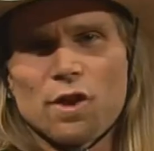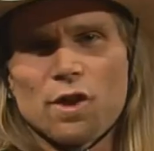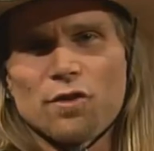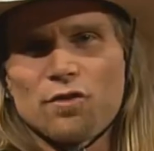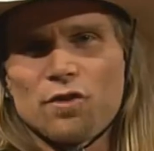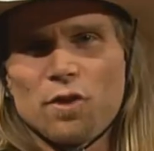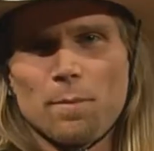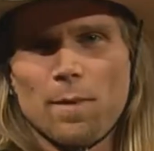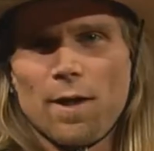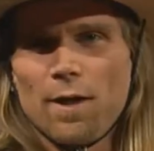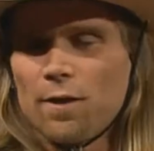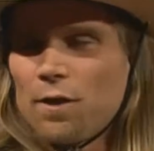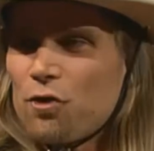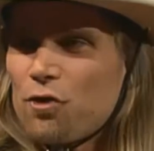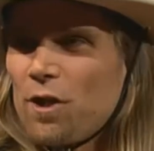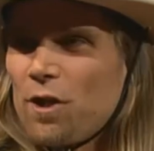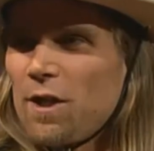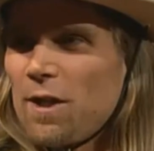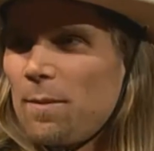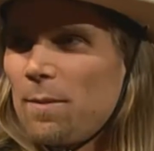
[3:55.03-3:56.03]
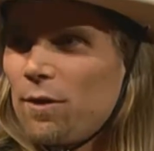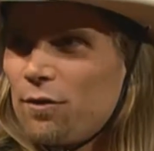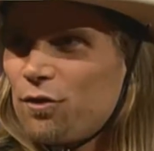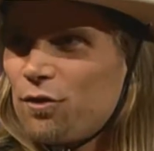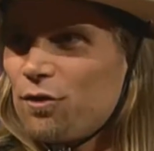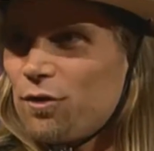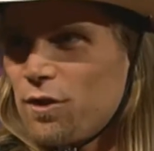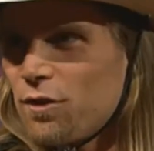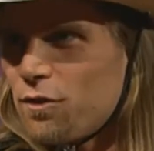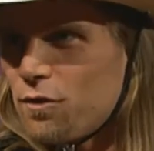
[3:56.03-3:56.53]
not just the American dream.
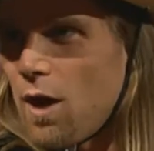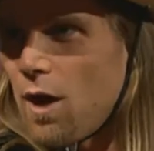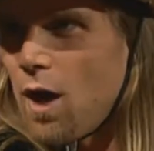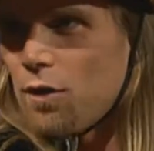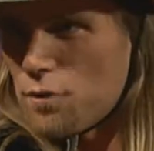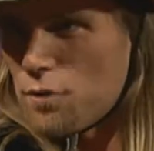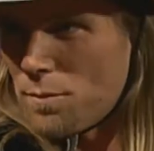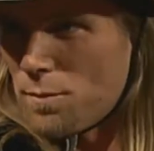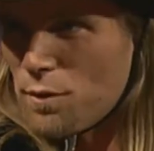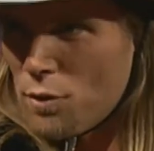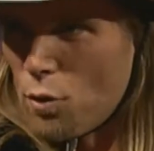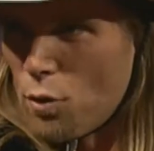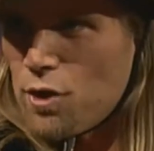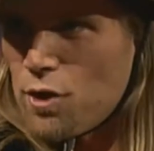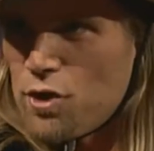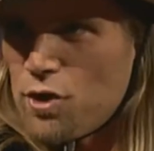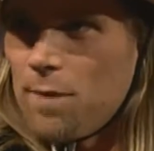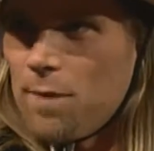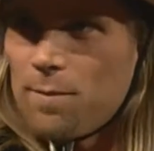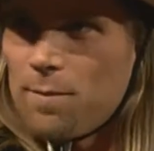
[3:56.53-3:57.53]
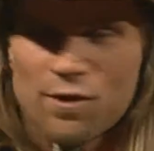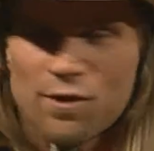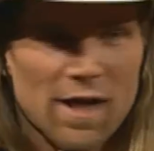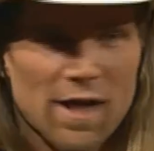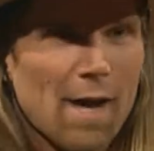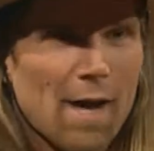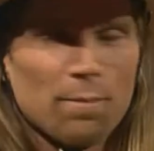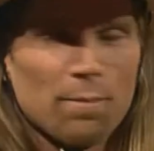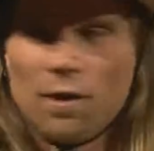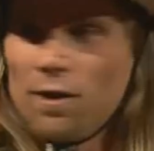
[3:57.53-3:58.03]
It's just entrepreneurship. It's
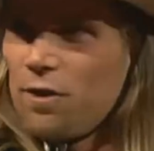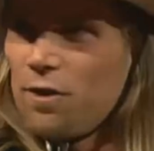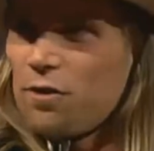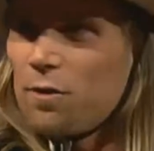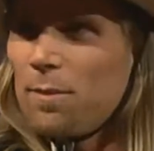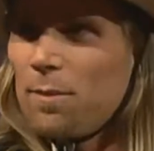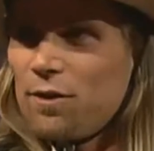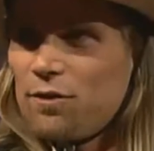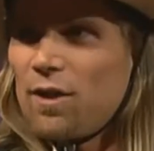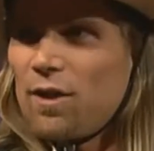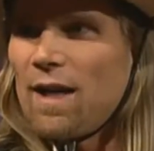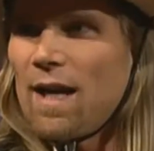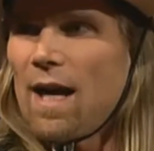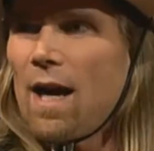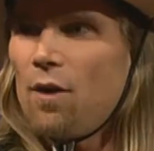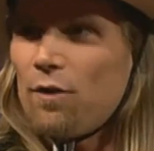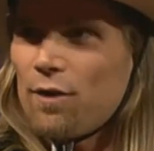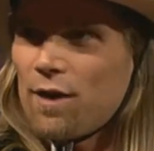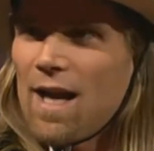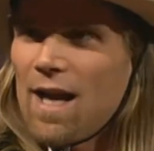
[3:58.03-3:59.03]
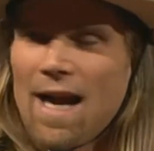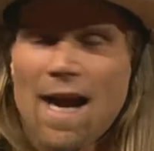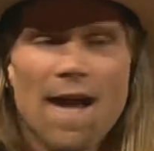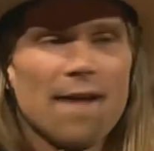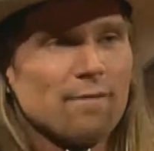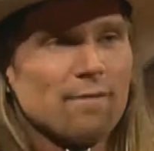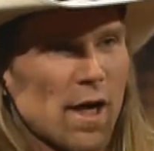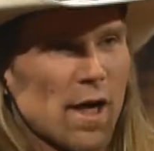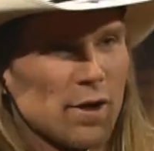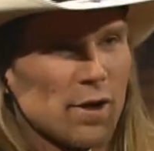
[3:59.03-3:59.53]
capitalism. It's saying, how can I
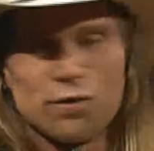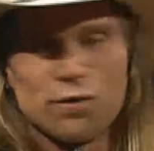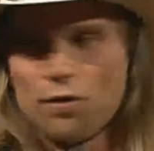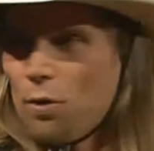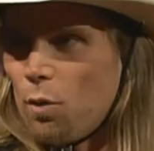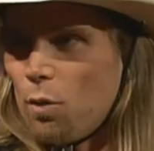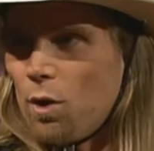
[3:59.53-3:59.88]
add value